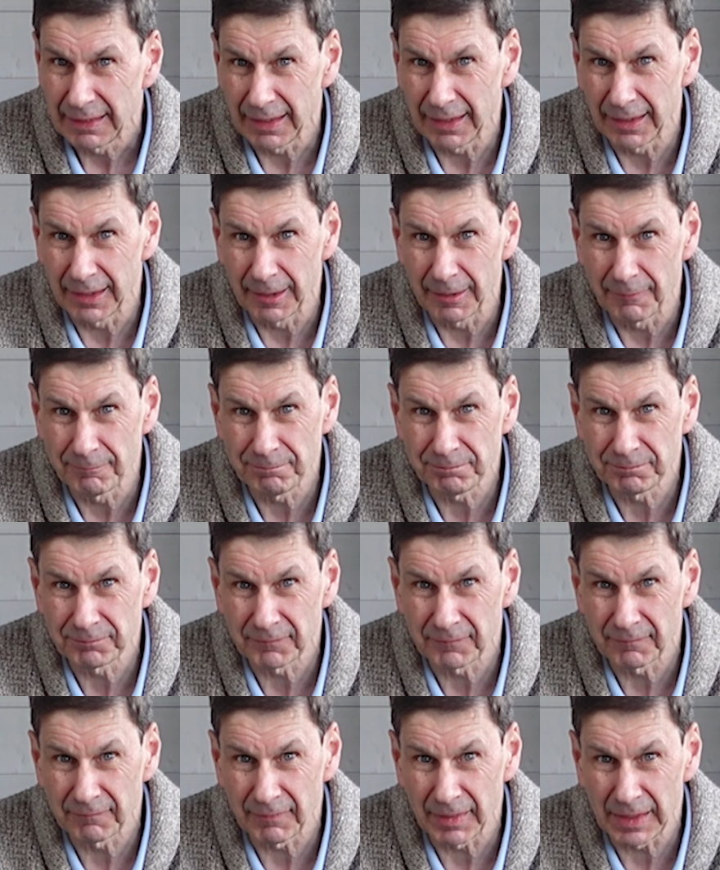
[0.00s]

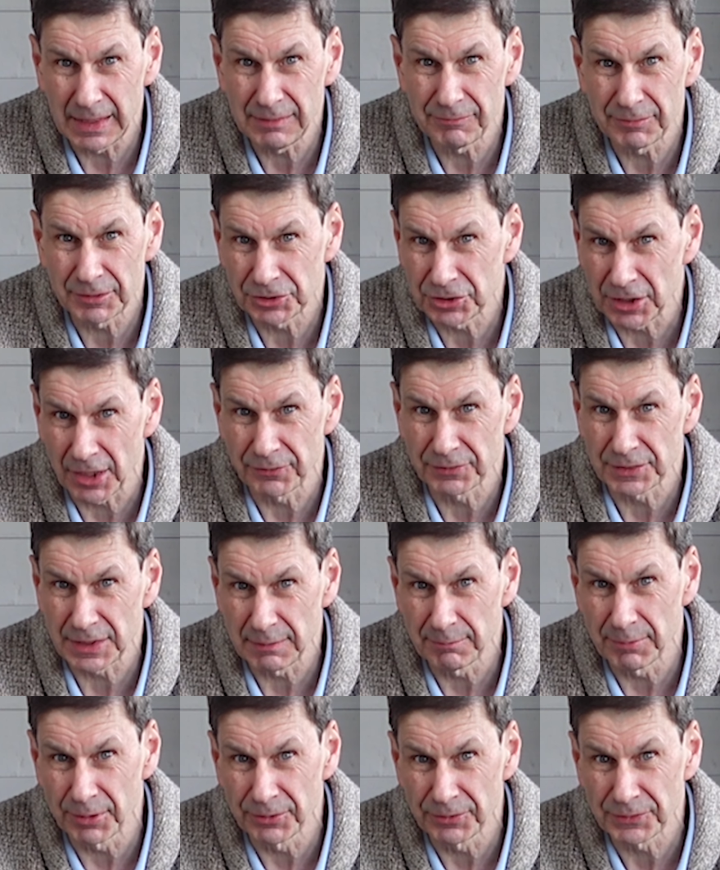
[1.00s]
um, even
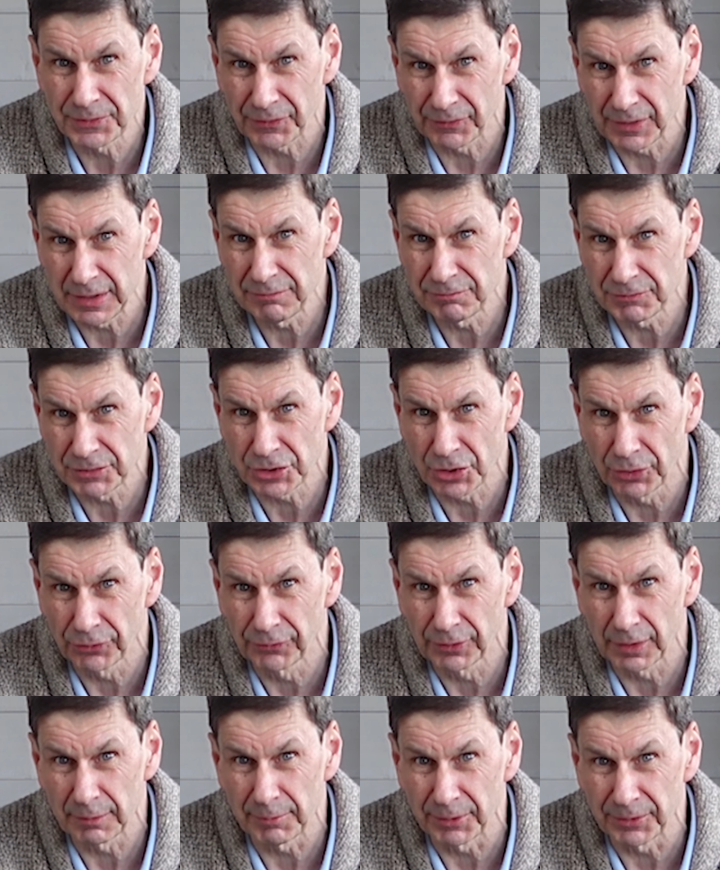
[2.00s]
Chelsea boots or even
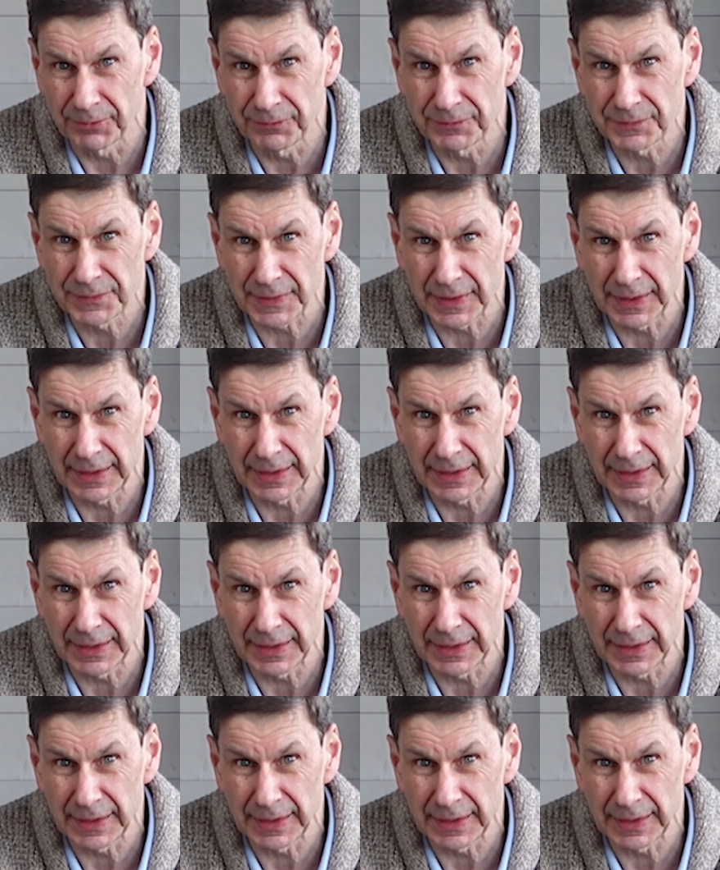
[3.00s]
taller boots.